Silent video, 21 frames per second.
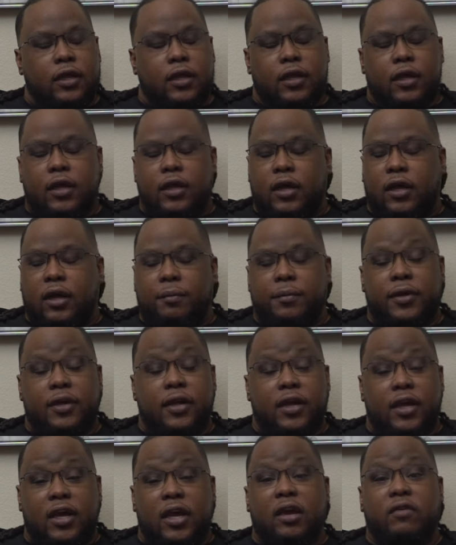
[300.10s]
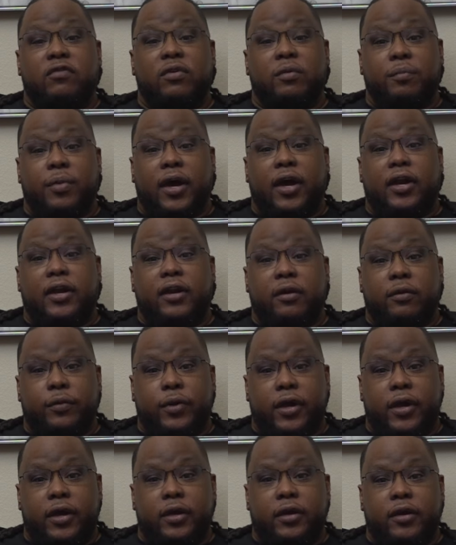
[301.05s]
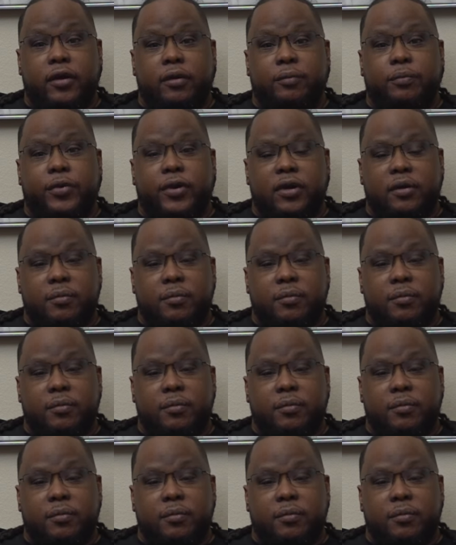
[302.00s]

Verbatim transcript: at. So. I mean, everybody around here pretty